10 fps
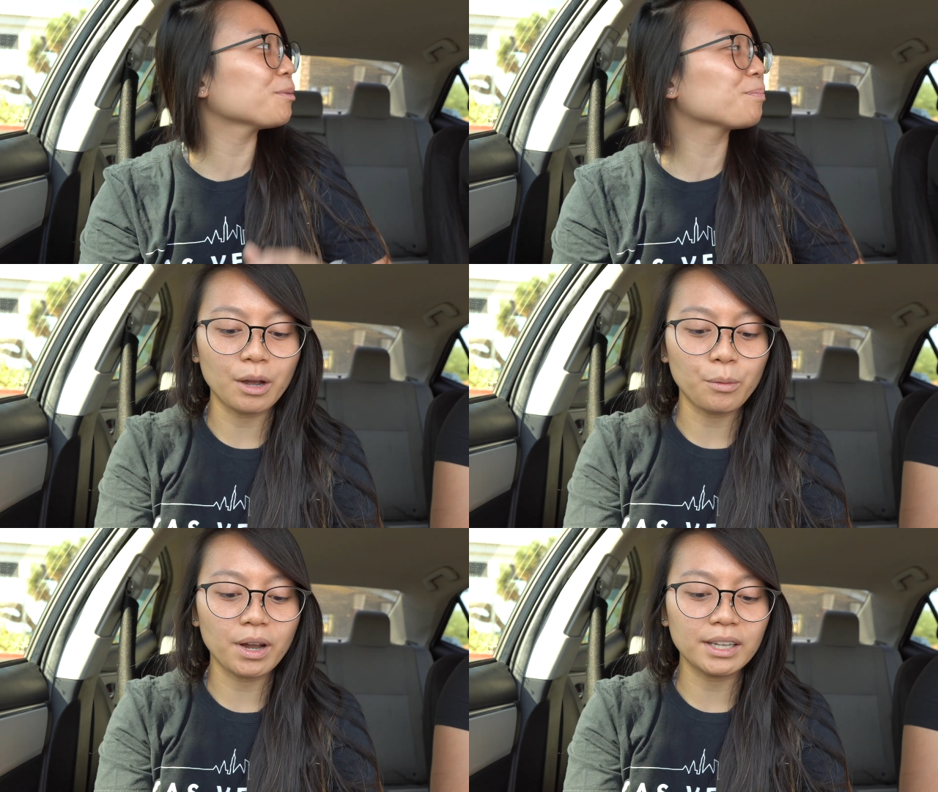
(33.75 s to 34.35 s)

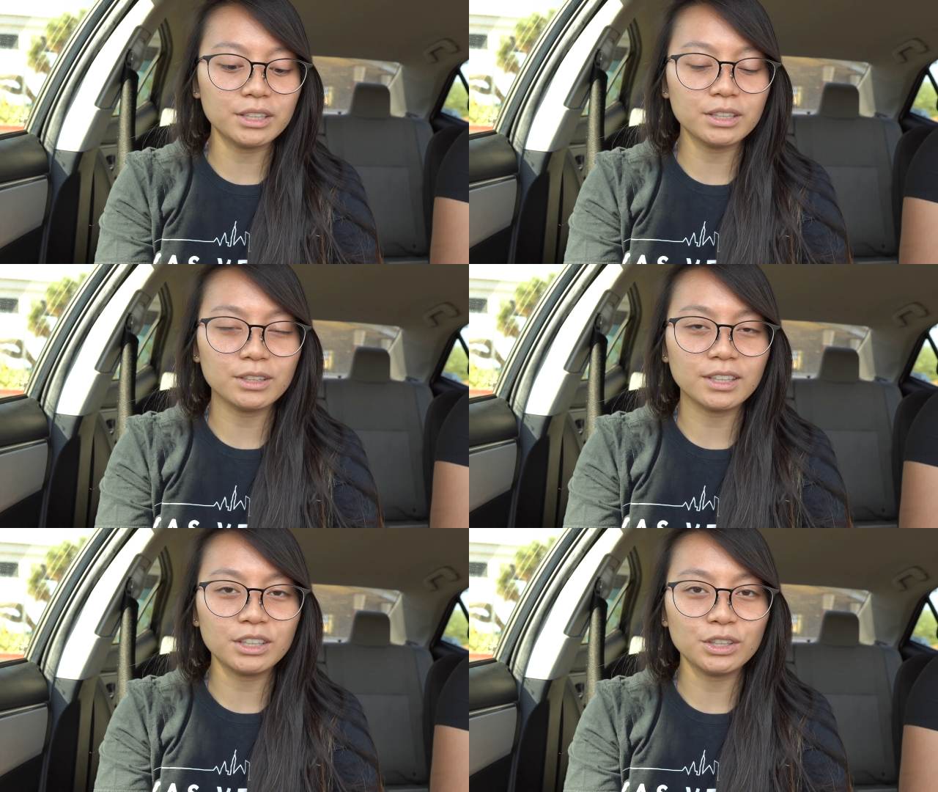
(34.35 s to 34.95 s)
I wanted
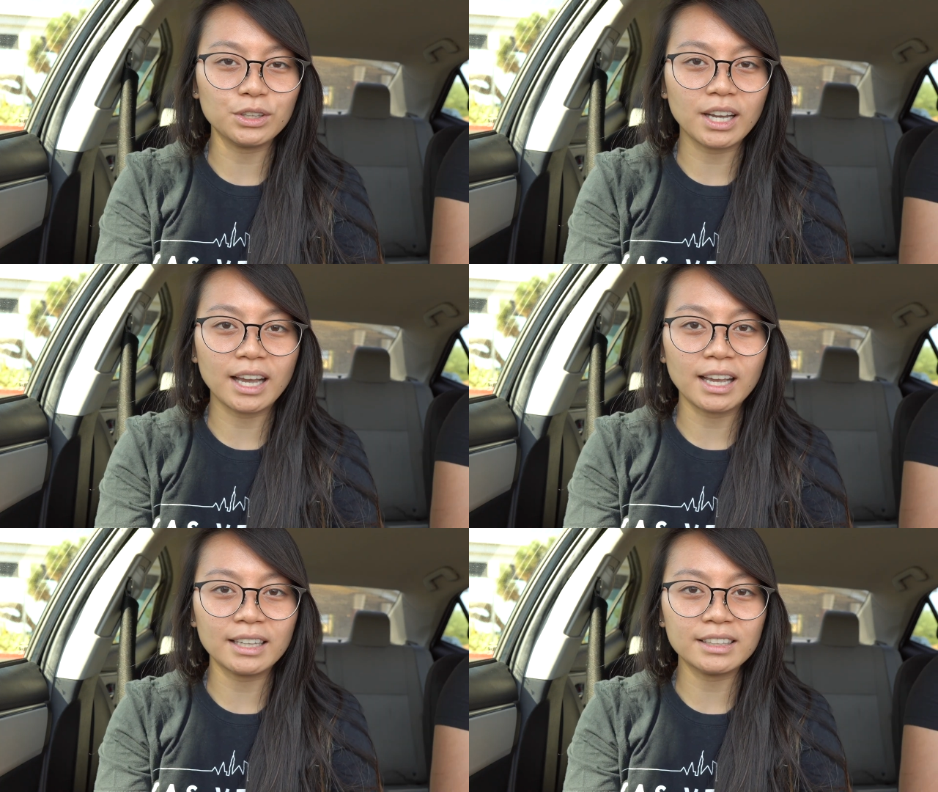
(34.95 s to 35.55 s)
to let you
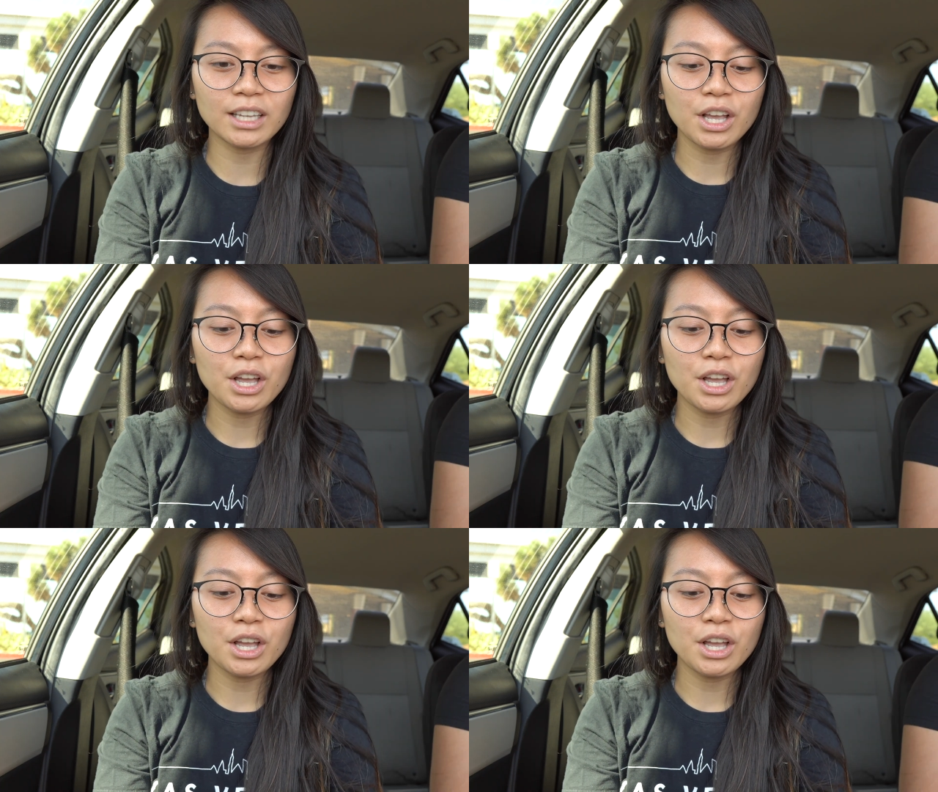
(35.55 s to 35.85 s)
guys